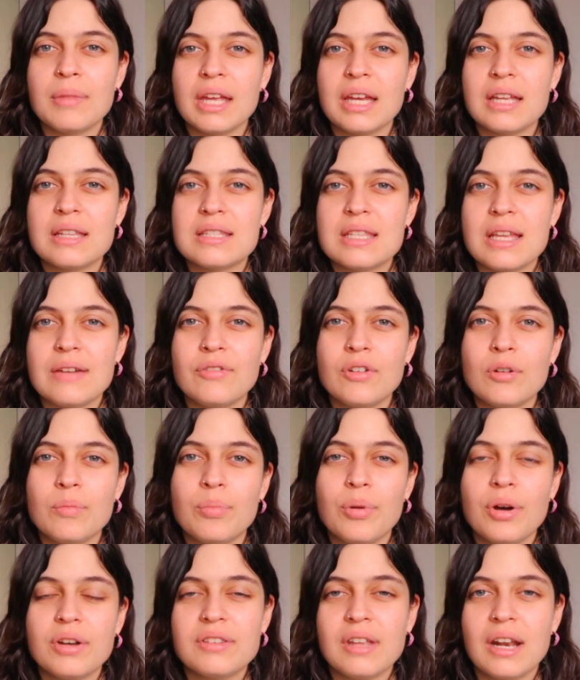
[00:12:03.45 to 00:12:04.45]
Like, it's never a
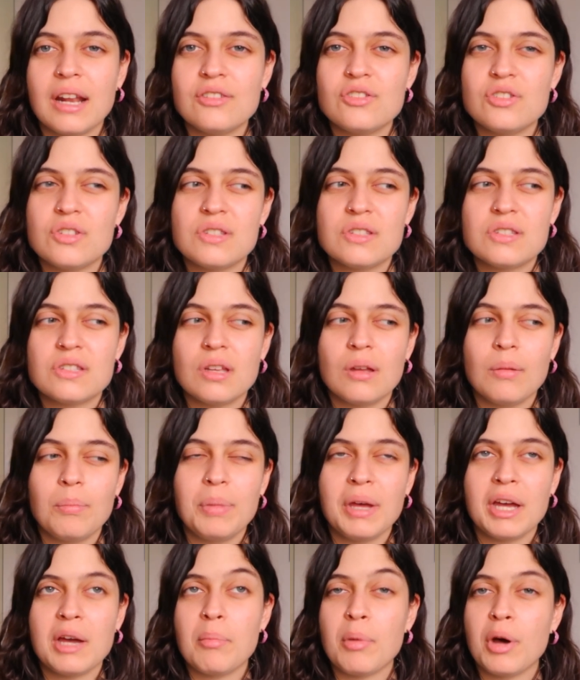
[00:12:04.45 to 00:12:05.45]
book that I just
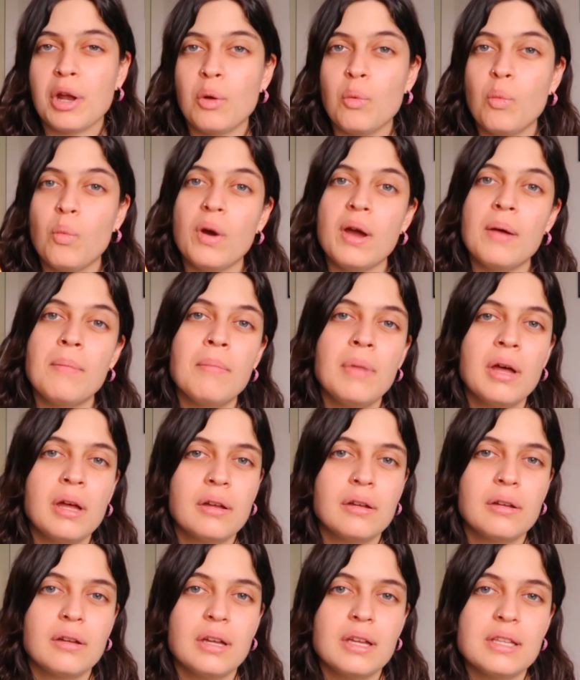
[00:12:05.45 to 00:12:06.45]
pick up on a whim.
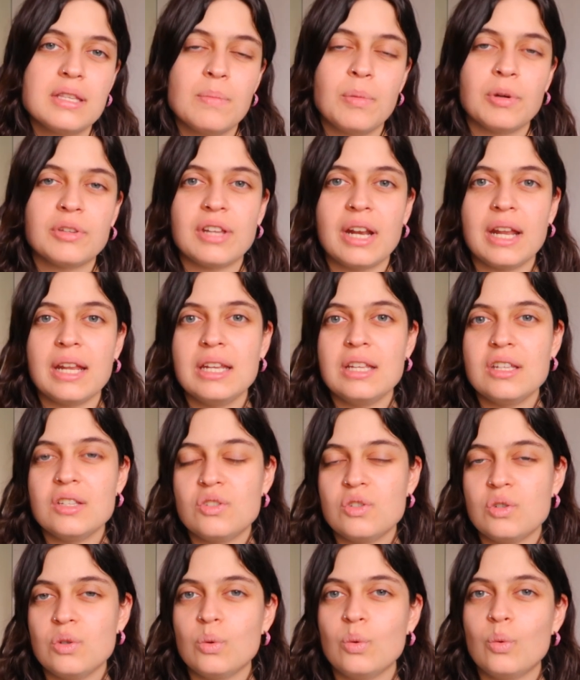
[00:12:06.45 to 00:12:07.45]
It's a book that I
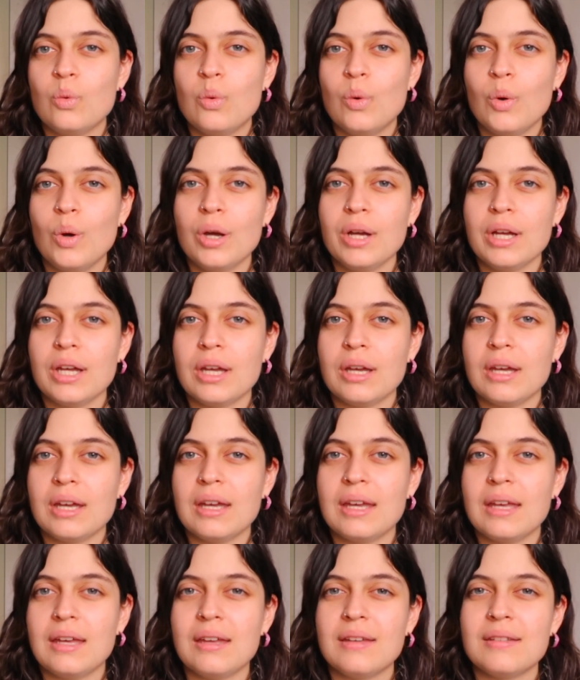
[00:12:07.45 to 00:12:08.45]
need to
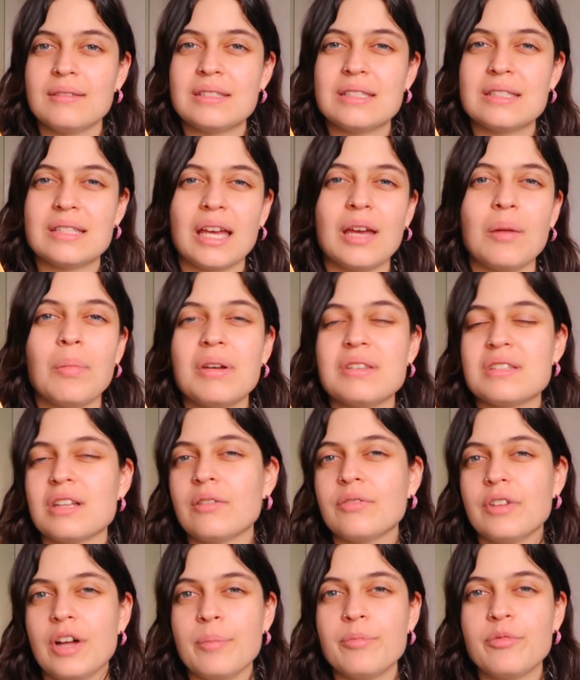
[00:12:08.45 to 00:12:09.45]
psych
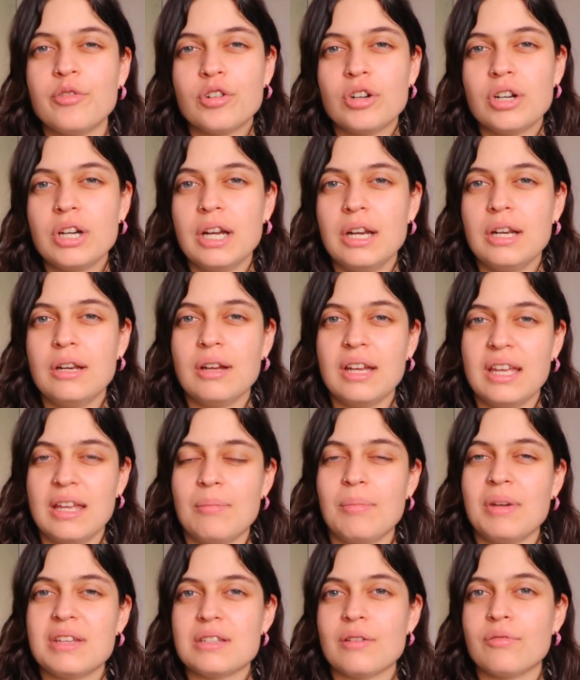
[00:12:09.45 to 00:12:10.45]
myself up for and
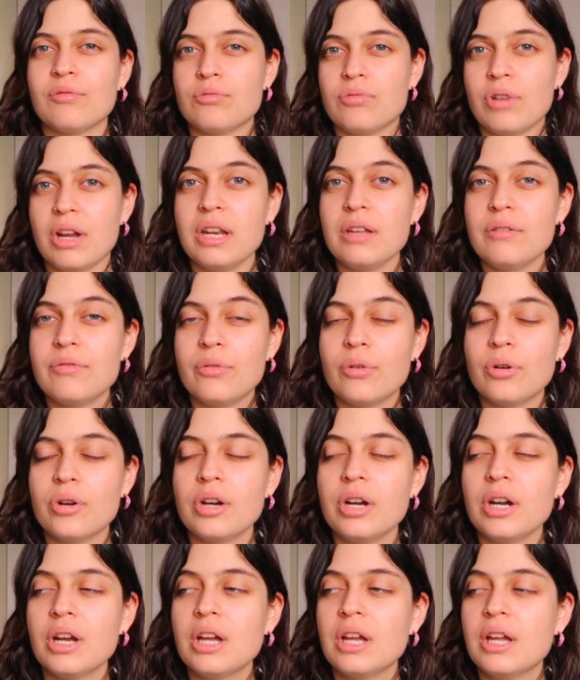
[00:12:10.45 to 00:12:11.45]
get myself ready
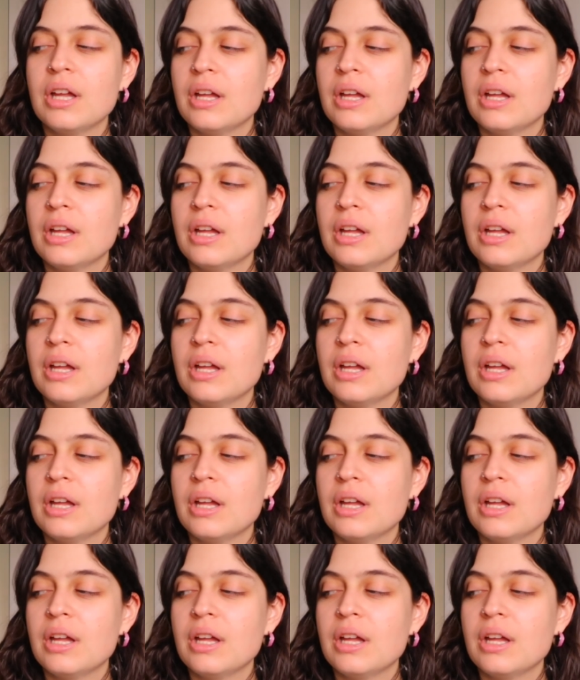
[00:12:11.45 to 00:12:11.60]
for.